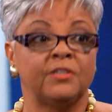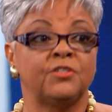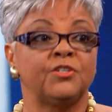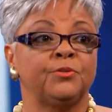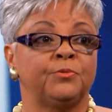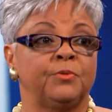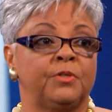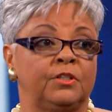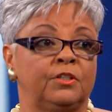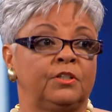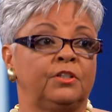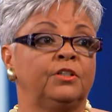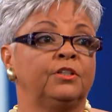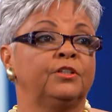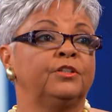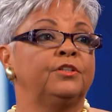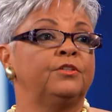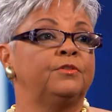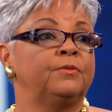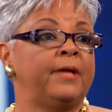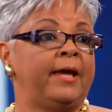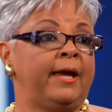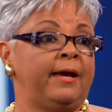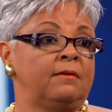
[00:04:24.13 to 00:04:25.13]
to
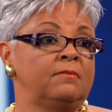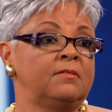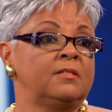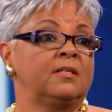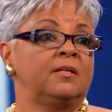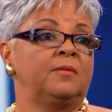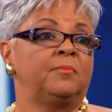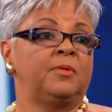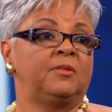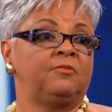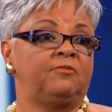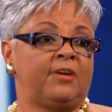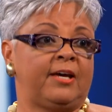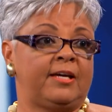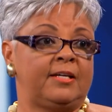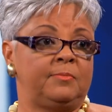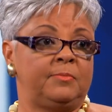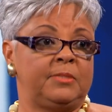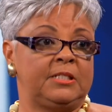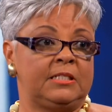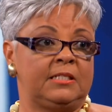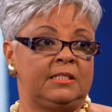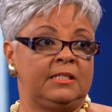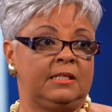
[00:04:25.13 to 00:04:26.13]
include calcium and
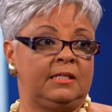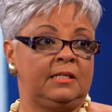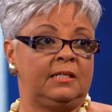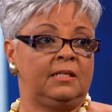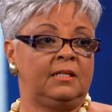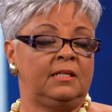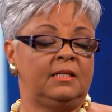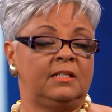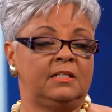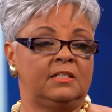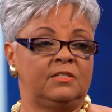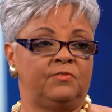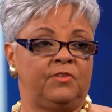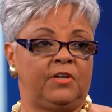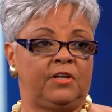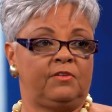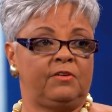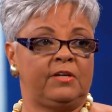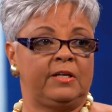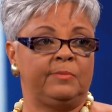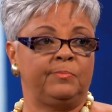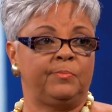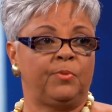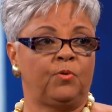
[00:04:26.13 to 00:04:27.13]
vitamin D is
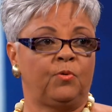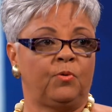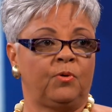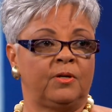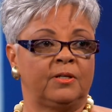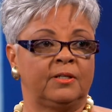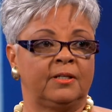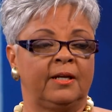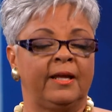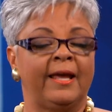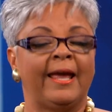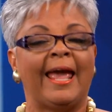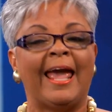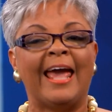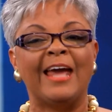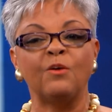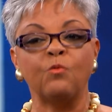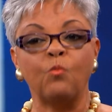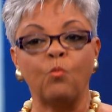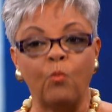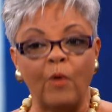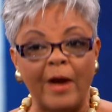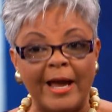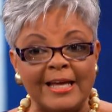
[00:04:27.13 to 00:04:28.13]
very important.
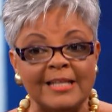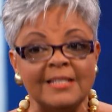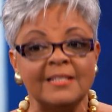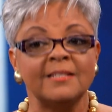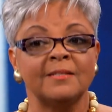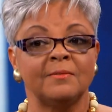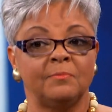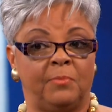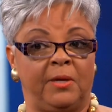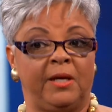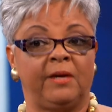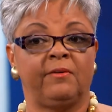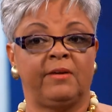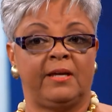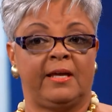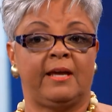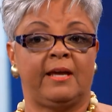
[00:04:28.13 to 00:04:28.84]
And weight-bearing